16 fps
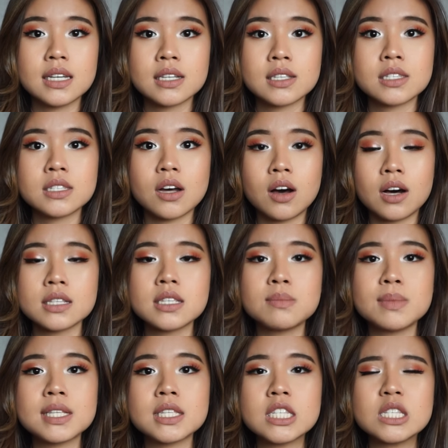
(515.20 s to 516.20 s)
It's
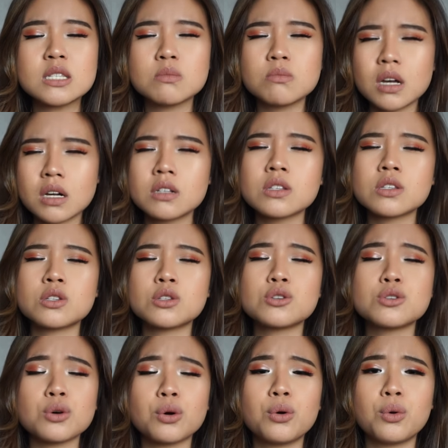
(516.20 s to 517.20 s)
awesome. It smells
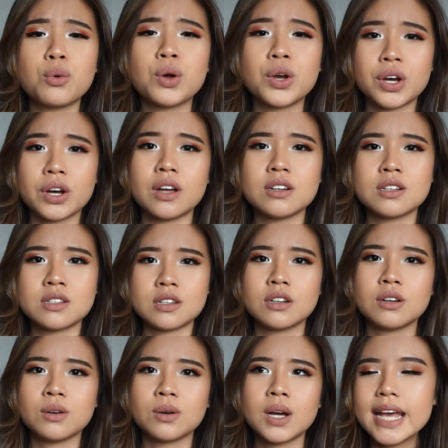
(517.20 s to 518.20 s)
so good
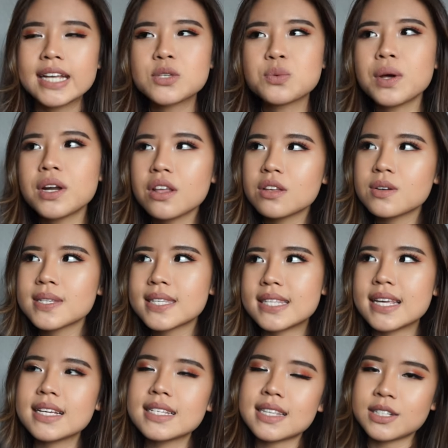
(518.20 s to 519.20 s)
too. It's one of those
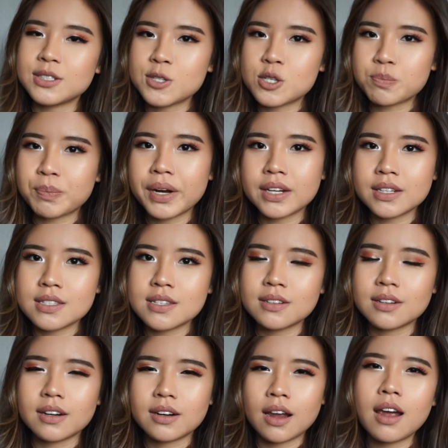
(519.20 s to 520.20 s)
things that you spray onto
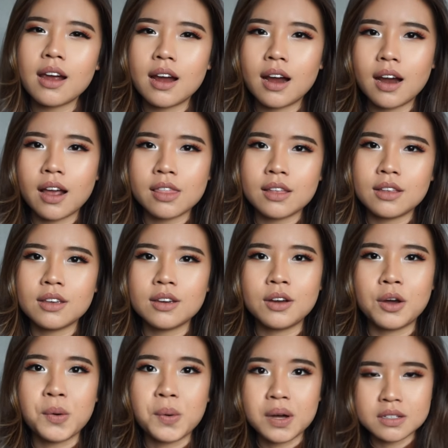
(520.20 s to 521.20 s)
your hair and then you
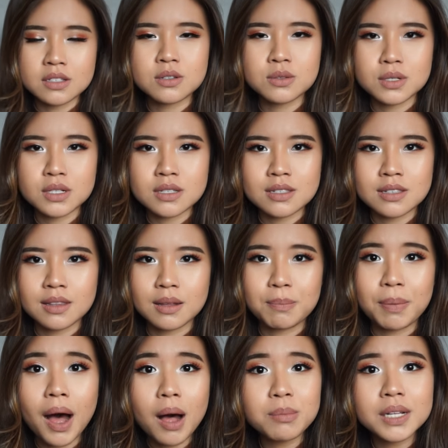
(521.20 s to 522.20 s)
go outdoors to the
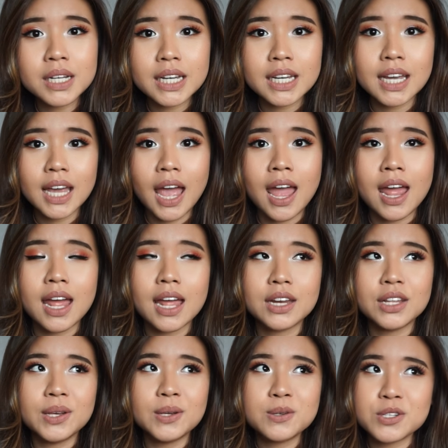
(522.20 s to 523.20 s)
public,
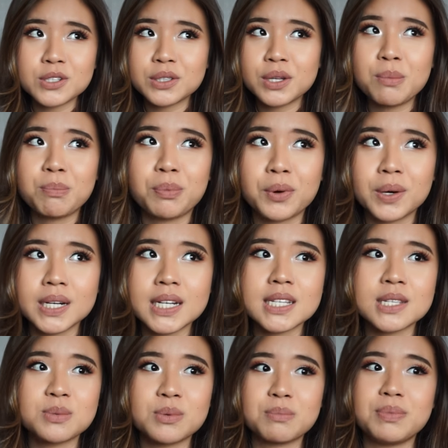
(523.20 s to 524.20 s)
and usually
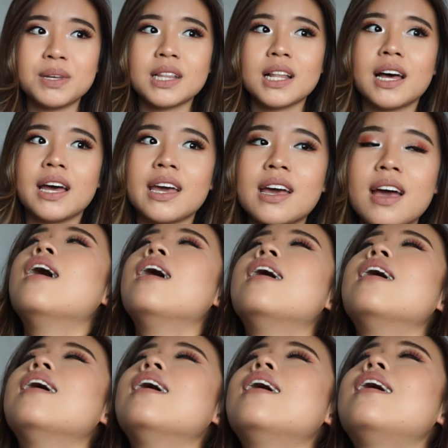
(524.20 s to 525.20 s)
boys would be like,
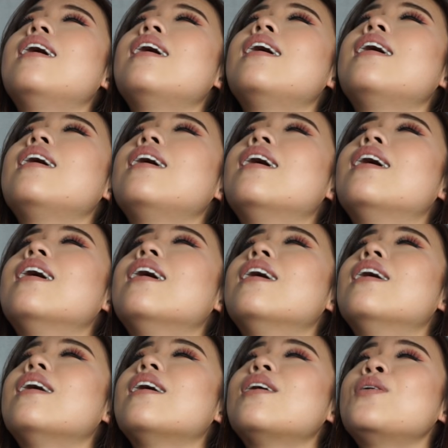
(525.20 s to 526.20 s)

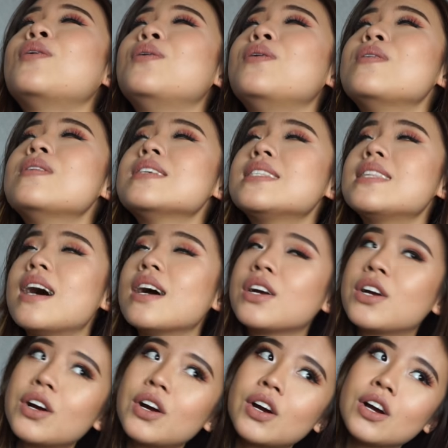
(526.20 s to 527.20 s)
ah, who is that
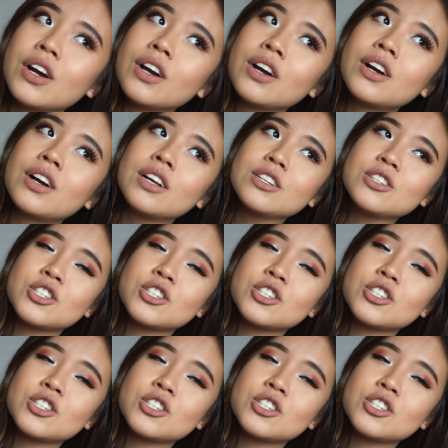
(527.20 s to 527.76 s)
girl?